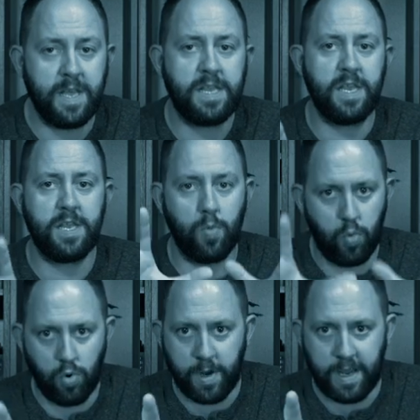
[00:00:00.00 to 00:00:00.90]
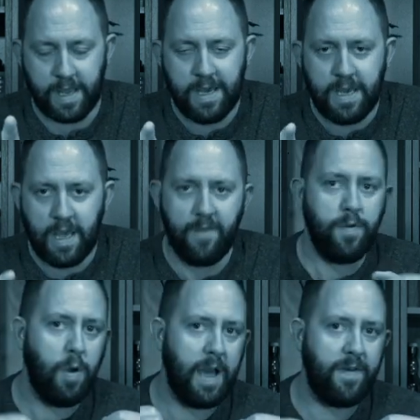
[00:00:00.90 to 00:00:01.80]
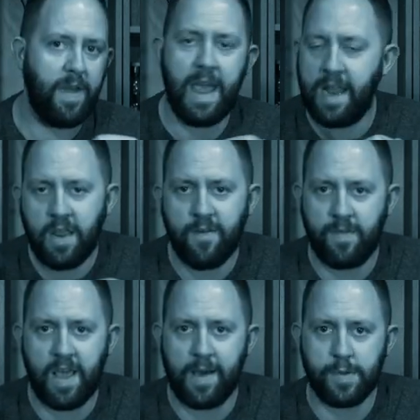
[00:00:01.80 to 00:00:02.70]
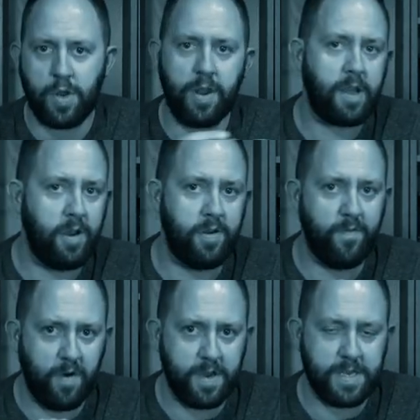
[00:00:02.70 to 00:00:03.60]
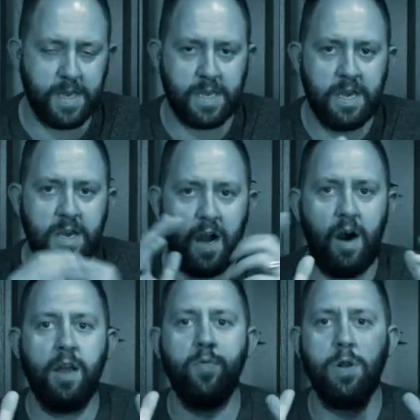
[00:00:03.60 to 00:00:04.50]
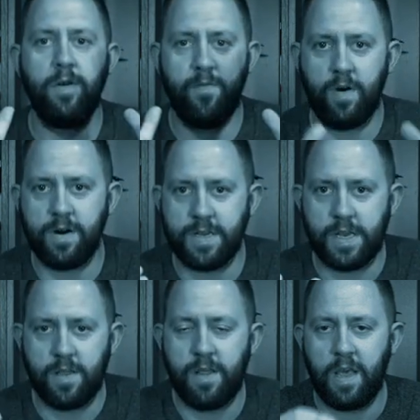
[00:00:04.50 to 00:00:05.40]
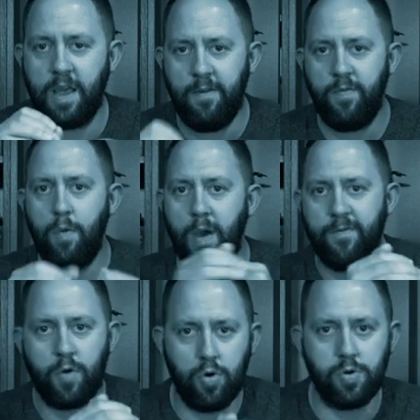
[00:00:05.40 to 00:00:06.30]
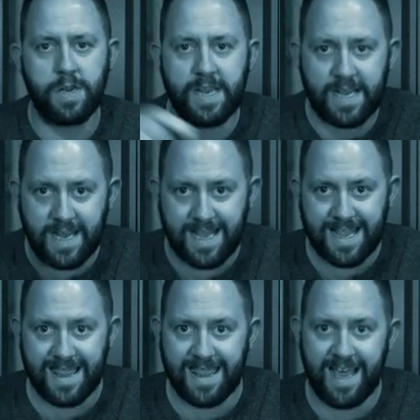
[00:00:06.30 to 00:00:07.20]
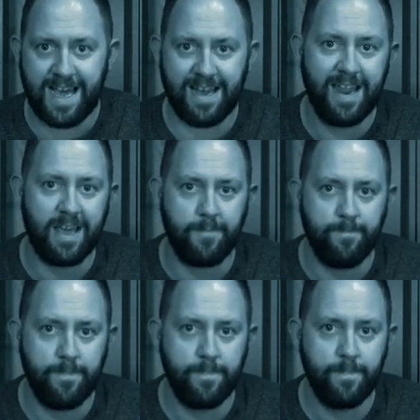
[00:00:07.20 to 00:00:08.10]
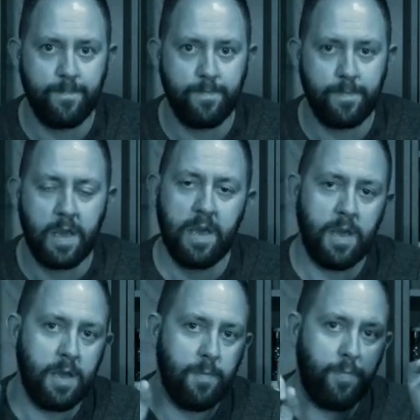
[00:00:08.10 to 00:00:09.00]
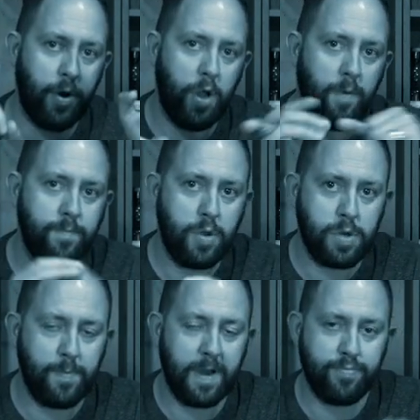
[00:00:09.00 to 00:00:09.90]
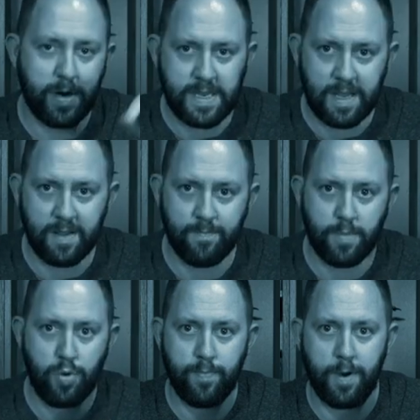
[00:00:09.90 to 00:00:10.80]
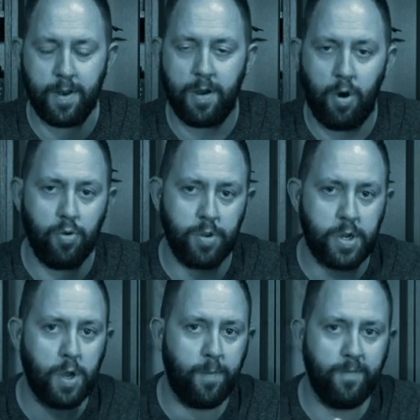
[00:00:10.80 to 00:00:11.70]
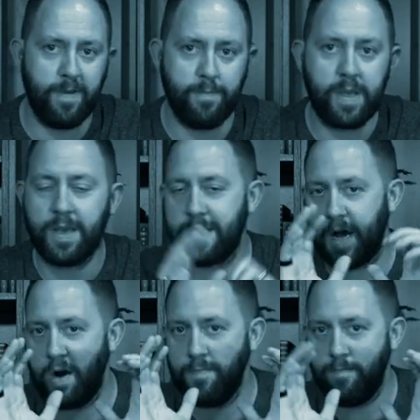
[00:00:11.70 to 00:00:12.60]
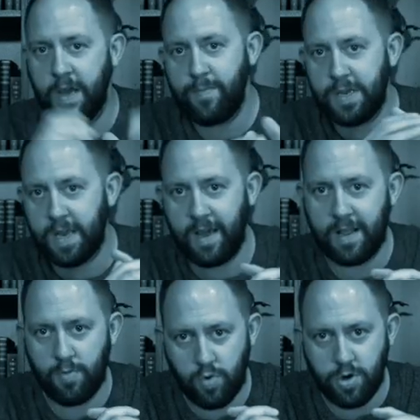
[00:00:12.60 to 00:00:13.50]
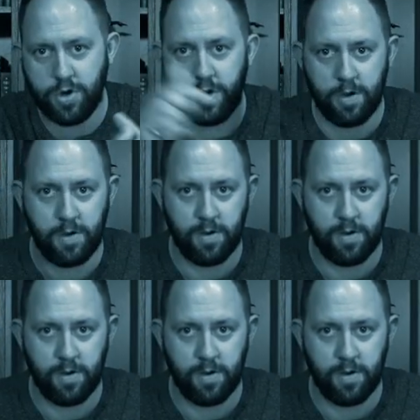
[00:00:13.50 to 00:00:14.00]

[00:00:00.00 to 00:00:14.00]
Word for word: This is a warning. If you have any of the Amazon Echo devices, I would advise that if you have called it that name, put it on mute by pressing the mute button on the top of it, because I may be saying the word